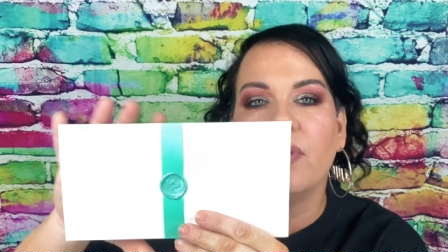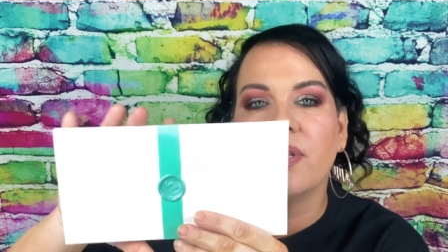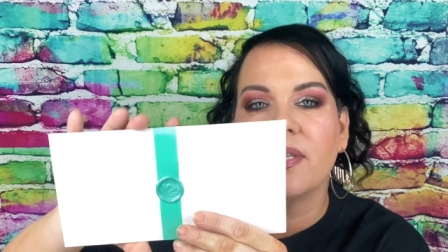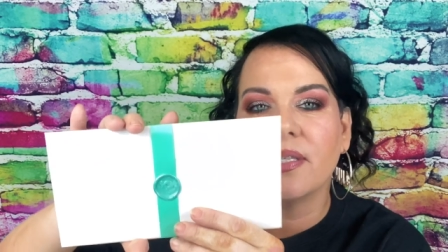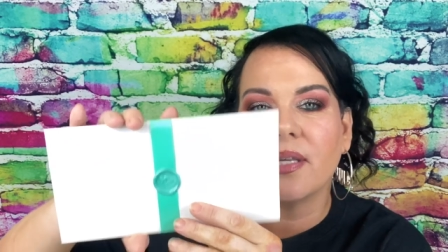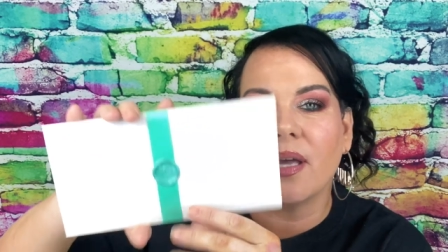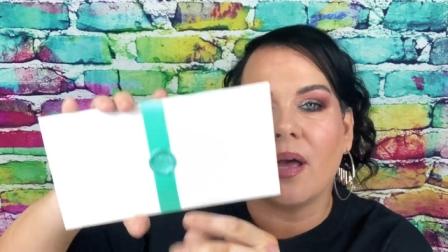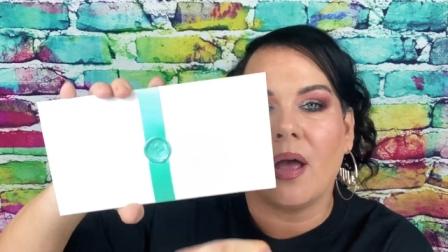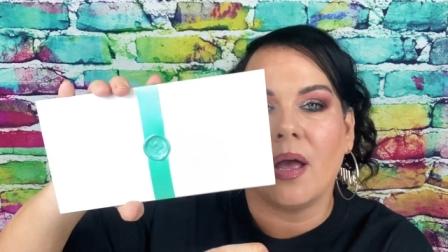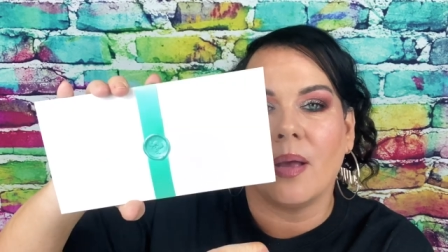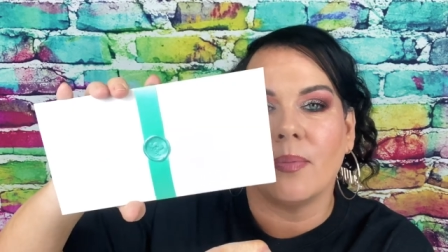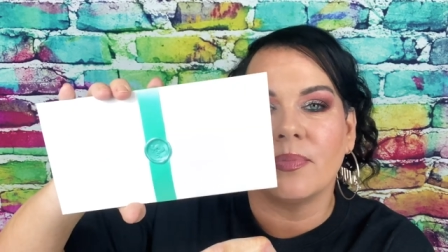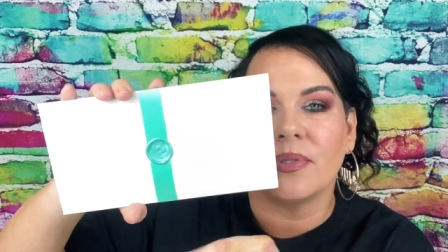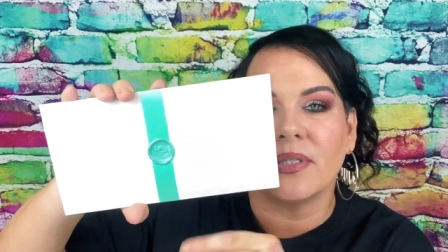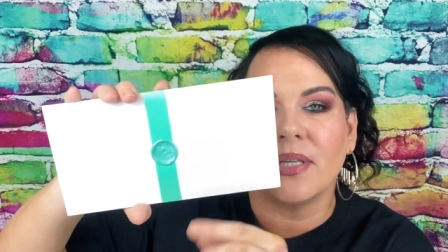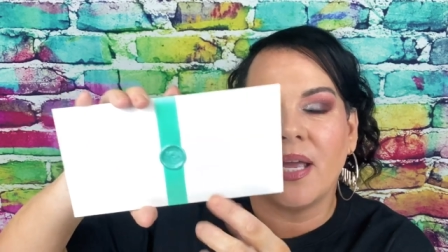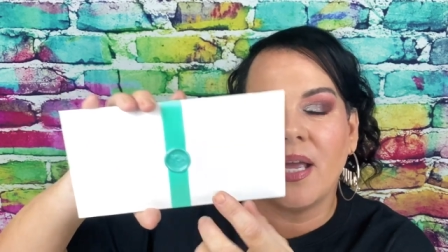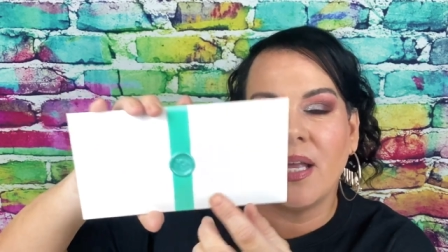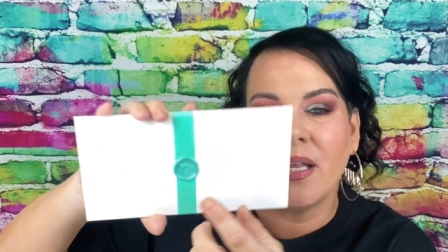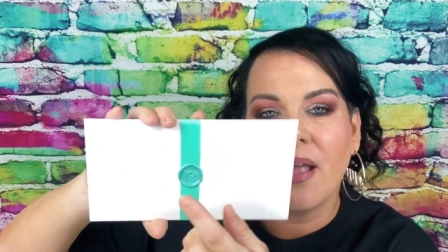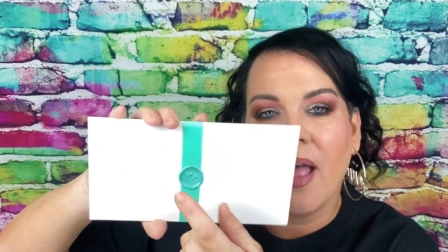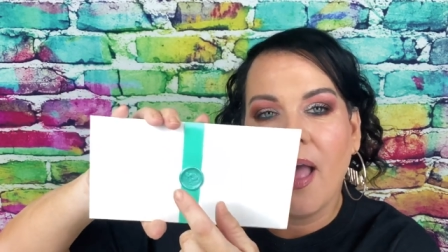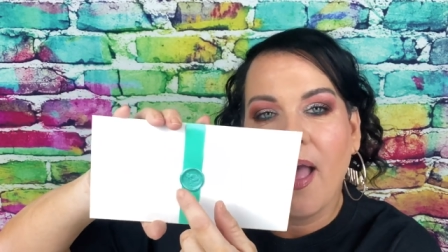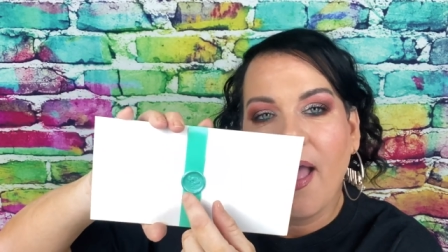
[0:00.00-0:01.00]
this comes.
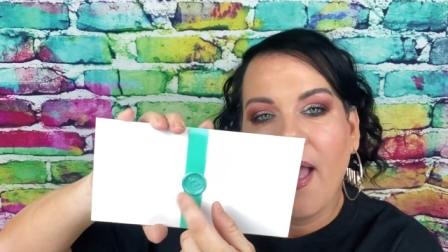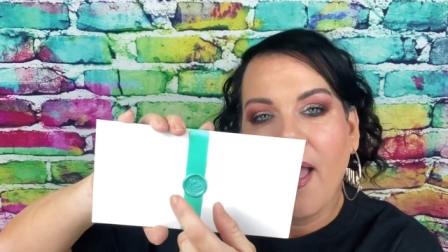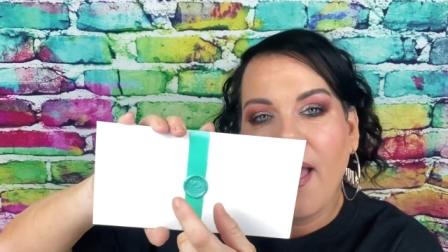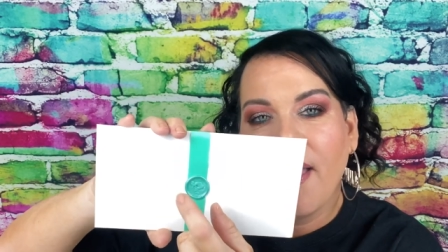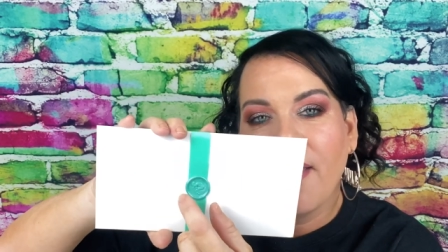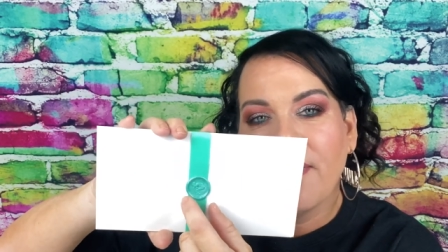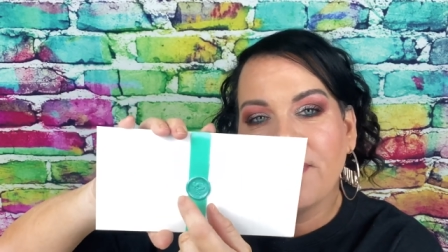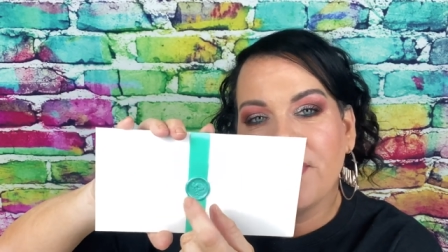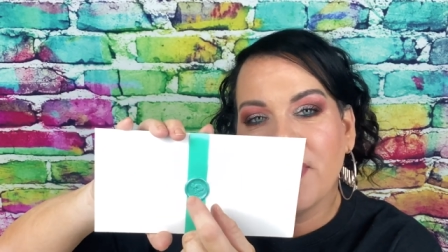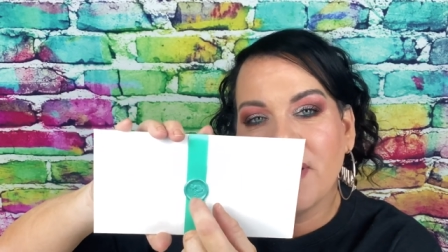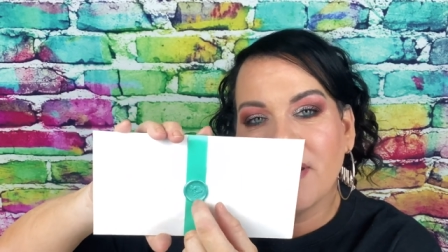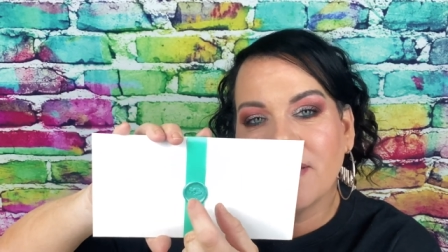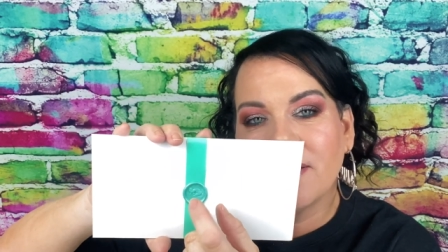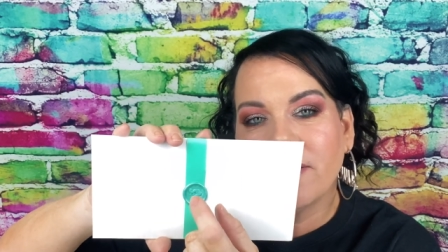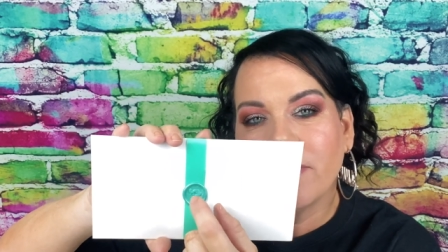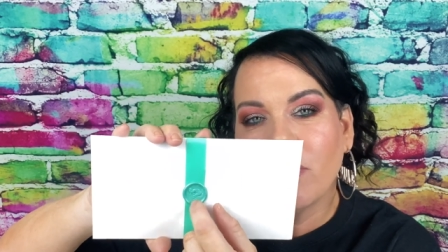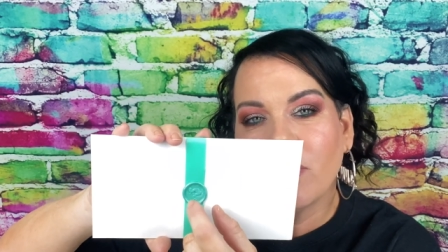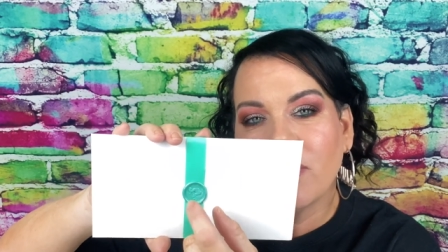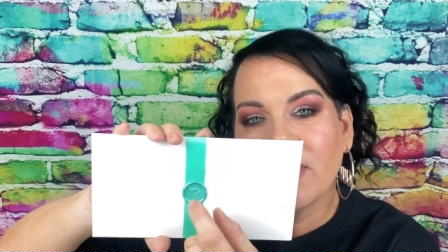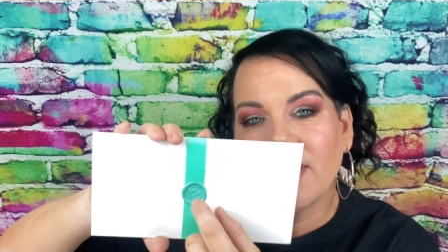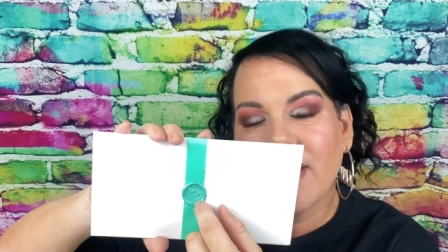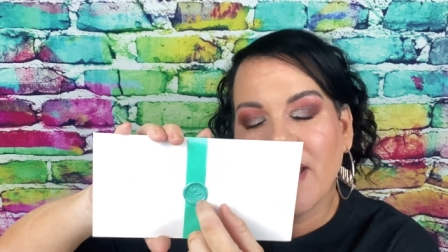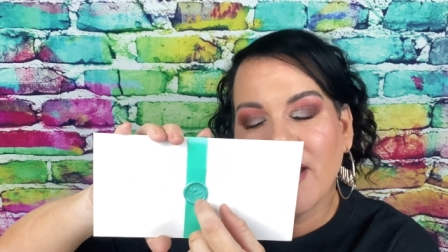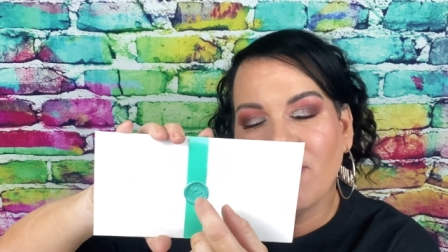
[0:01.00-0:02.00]
It, this
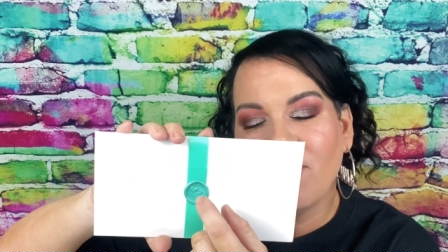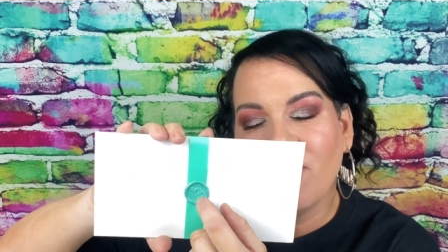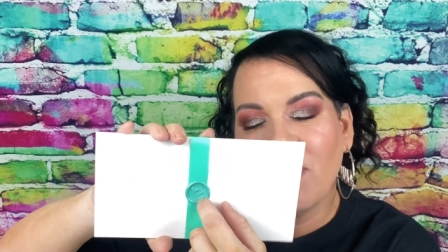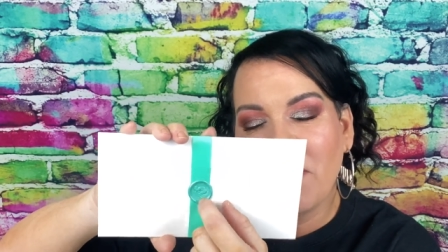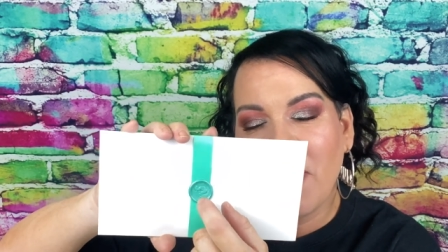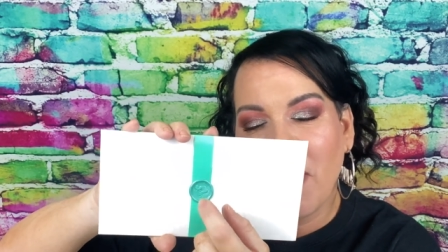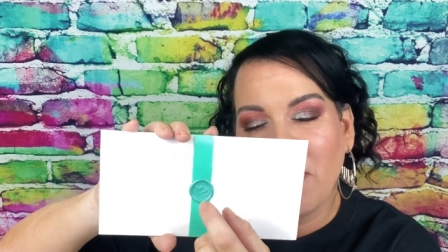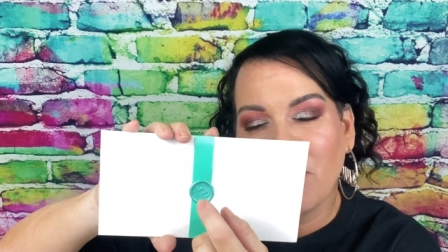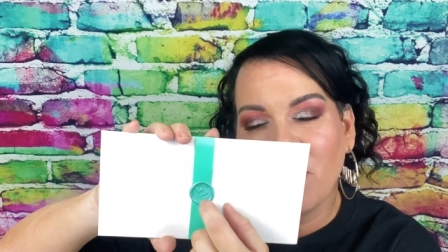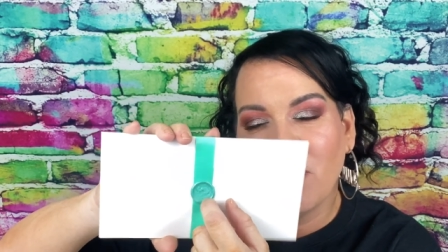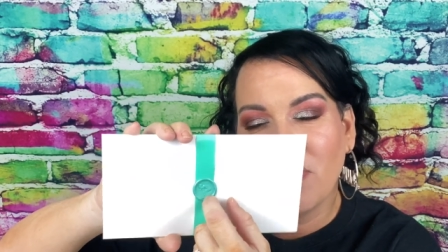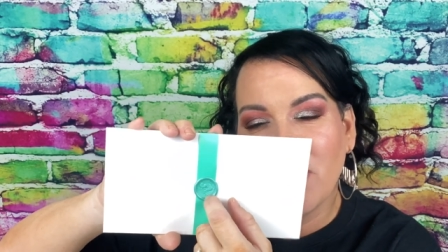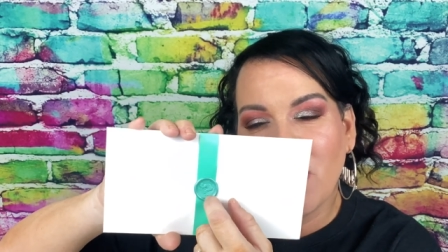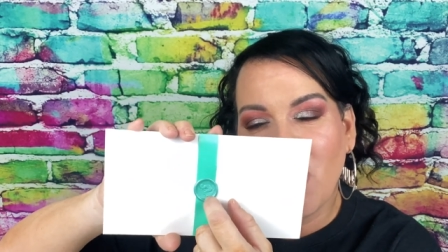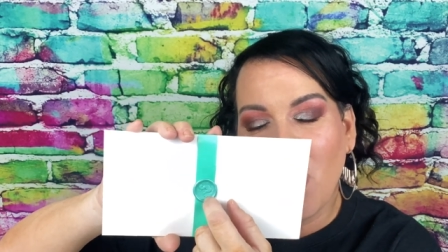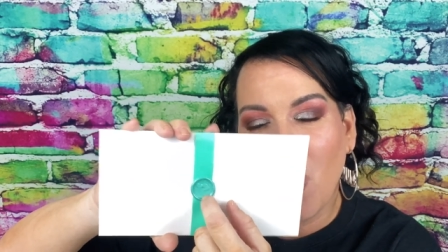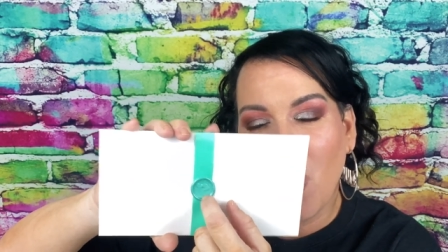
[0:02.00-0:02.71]
looks like, remember the